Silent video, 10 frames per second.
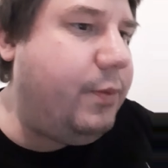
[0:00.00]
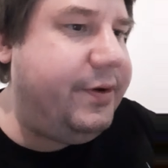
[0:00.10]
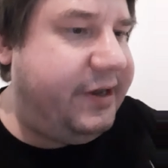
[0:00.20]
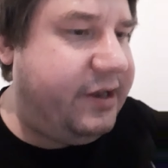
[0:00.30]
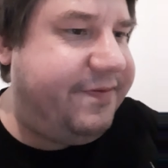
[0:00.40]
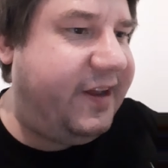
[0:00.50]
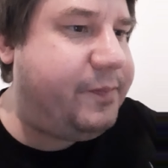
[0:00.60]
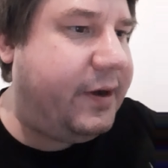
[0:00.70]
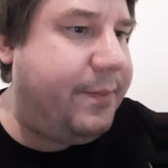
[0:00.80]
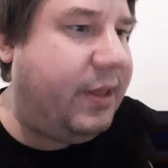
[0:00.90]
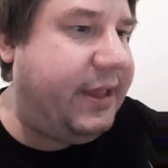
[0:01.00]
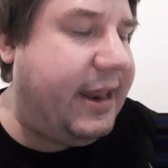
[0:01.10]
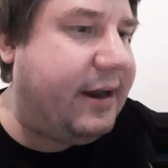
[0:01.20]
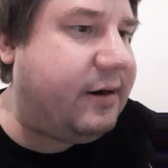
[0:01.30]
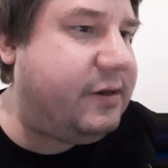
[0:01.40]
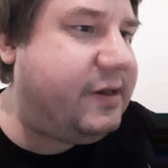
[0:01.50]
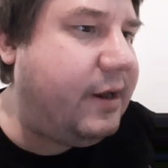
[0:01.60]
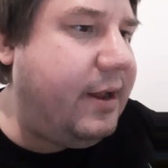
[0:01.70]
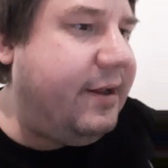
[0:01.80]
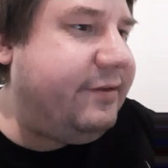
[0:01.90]
which is the Facebook of millionaires,
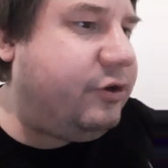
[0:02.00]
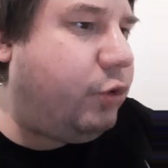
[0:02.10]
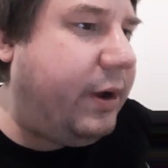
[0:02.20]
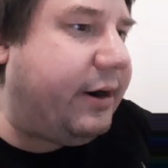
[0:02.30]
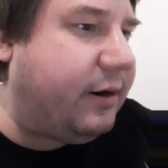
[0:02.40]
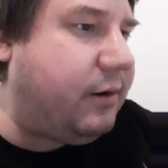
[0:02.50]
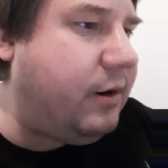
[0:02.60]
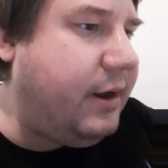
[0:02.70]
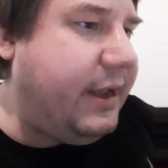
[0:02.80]
Twitter,